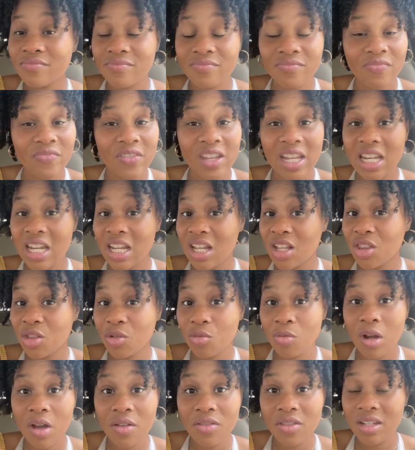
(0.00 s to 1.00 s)
feeding
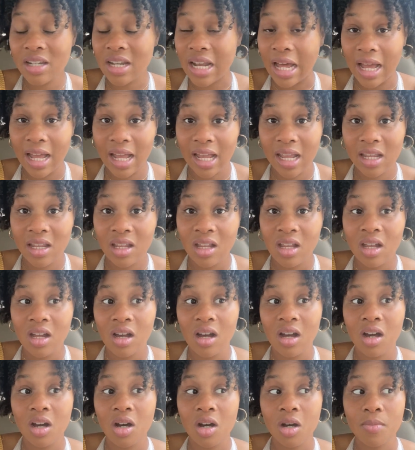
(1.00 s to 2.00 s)
throughout the night.
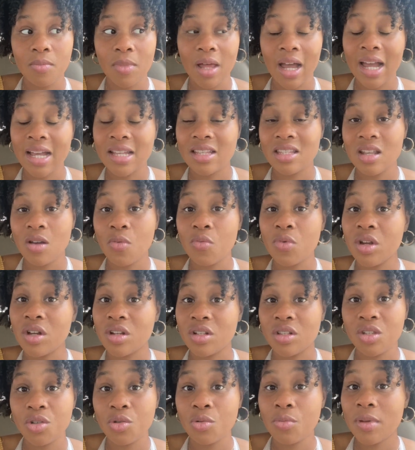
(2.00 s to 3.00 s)
Like I said, we are
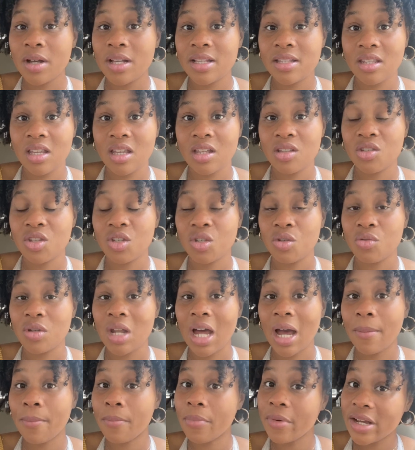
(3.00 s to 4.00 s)
2 months into
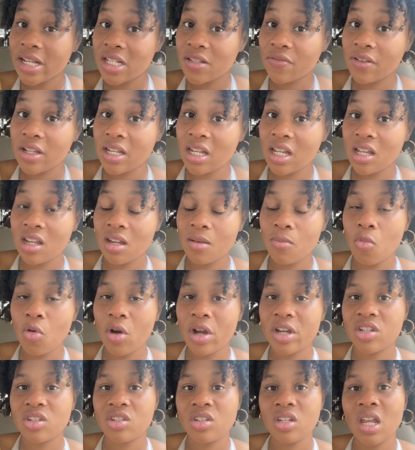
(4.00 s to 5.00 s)
not breastfeeding anymore,
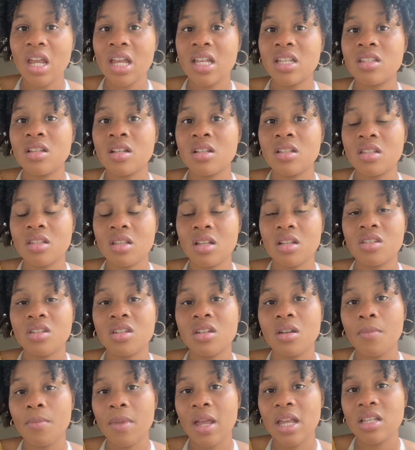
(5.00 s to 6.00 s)
and she has done such
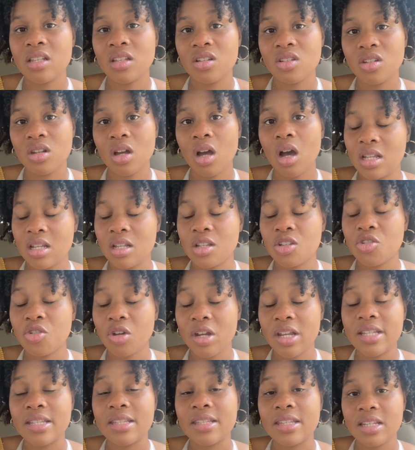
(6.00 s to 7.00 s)
an amazing job
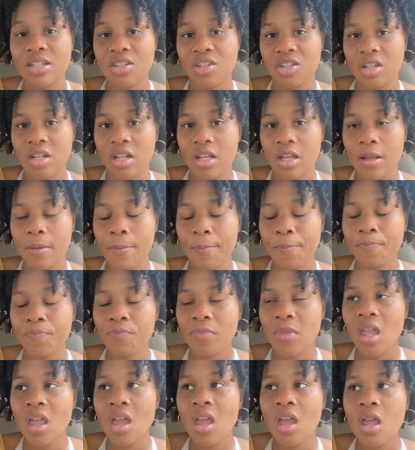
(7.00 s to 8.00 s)
transitioning.
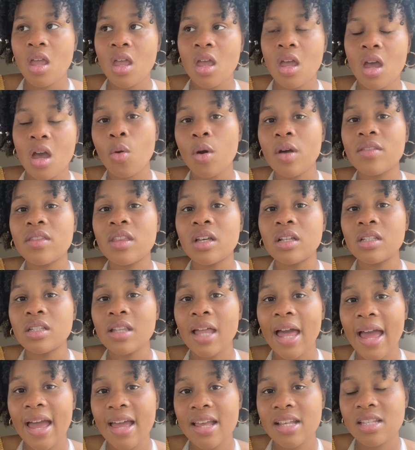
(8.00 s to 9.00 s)
The
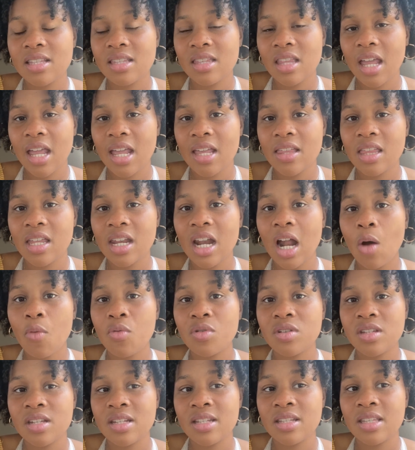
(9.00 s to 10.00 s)
last thing that I
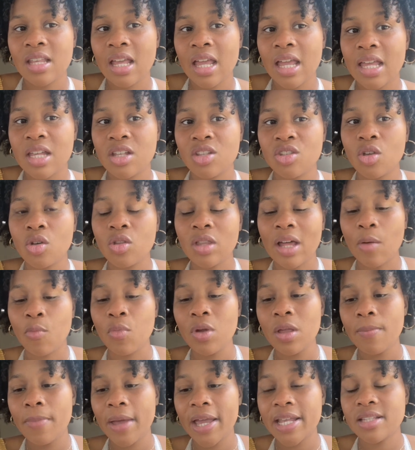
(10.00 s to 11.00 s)
would just say is, so like
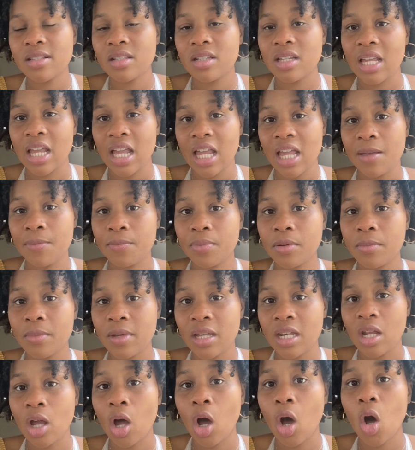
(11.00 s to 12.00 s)
we basically
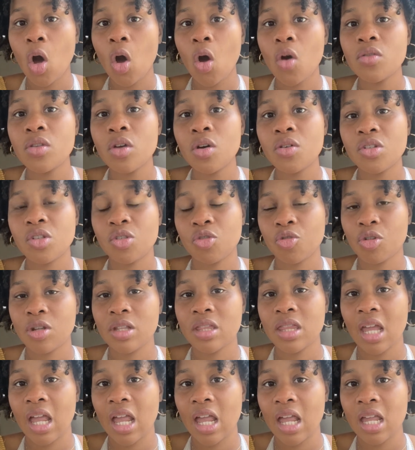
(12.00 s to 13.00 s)
implemented all those 3
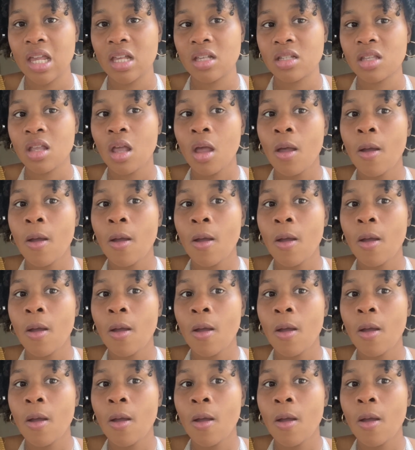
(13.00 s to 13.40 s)
things